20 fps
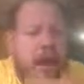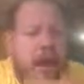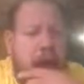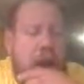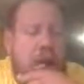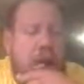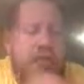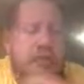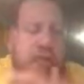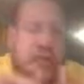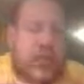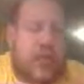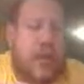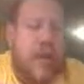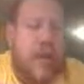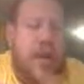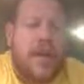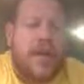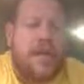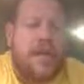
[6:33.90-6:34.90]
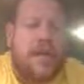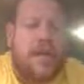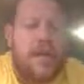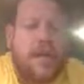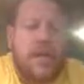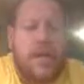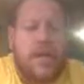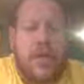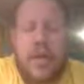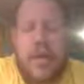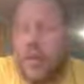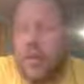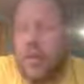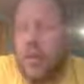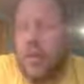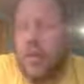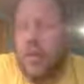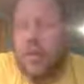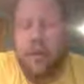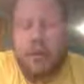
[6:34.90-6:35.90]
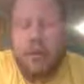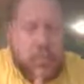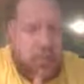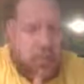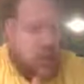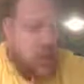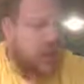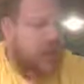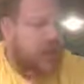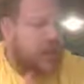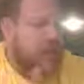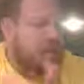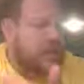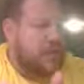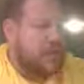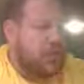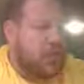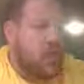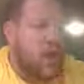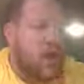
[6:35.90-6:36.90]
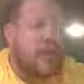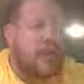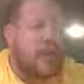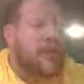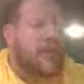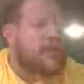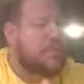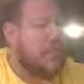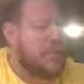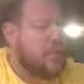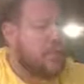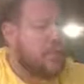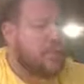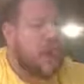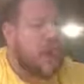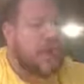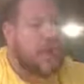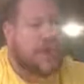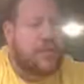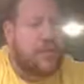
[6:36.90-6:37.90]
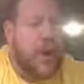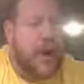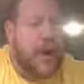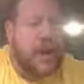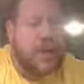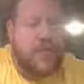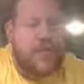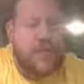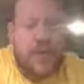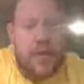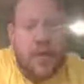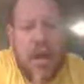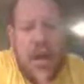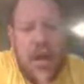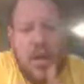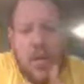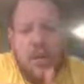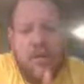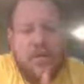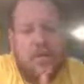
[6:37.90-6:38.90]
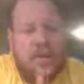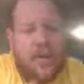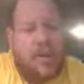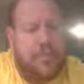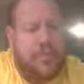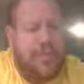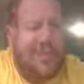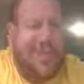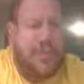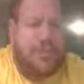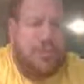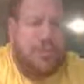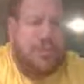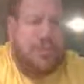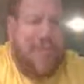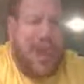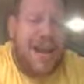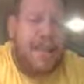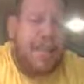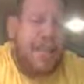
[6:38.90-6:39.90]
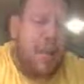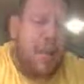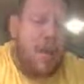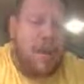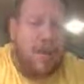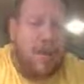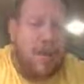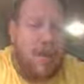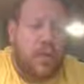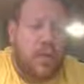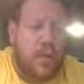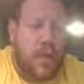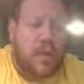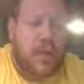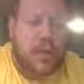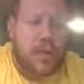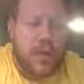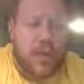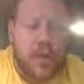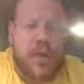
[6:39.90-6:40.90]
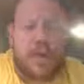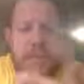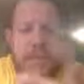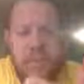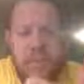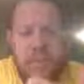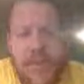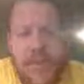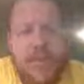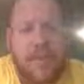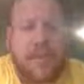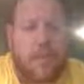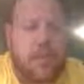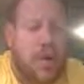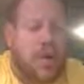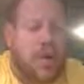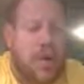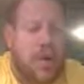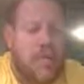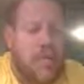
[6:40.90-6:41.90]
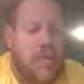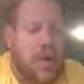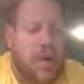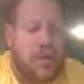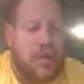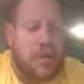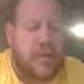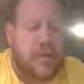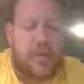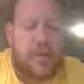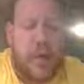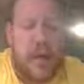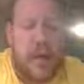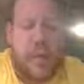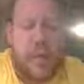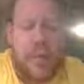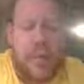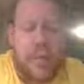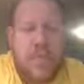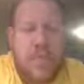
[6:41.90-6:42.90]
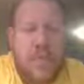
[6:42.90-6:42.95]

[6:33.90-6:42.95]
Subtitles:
And also their trade issues too, because, British did, while not as much trade as France, wasn't the main part of their relationship, they did trade with Native Americans as well.